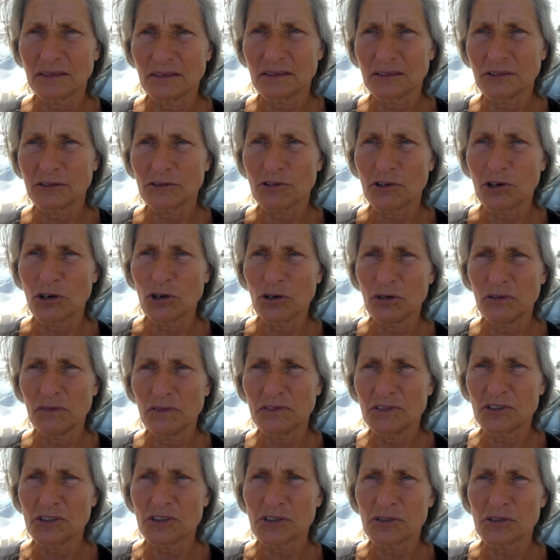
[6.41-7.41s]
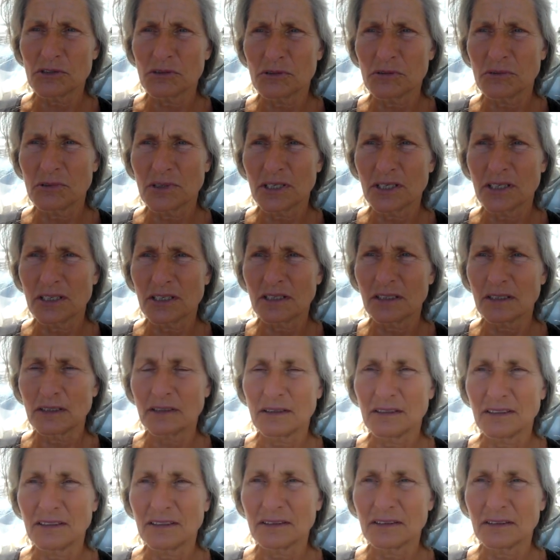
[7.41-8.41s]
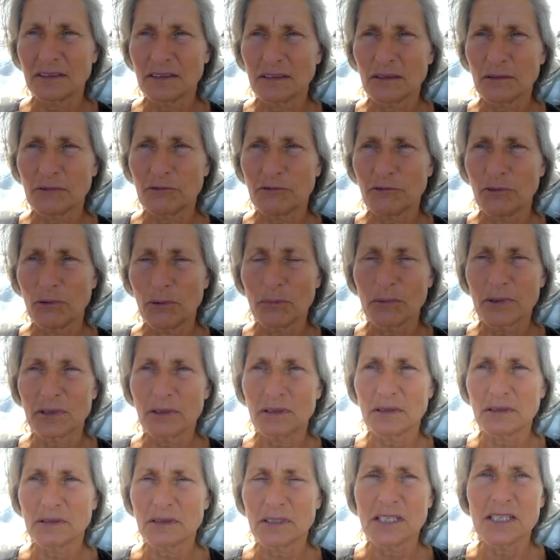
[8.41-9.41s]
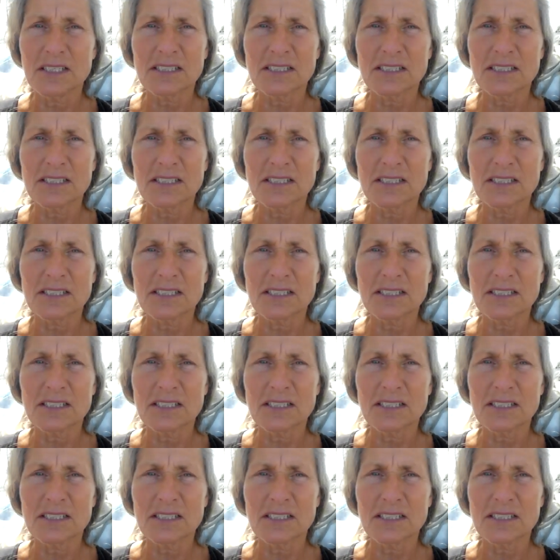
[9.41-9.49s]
drove to former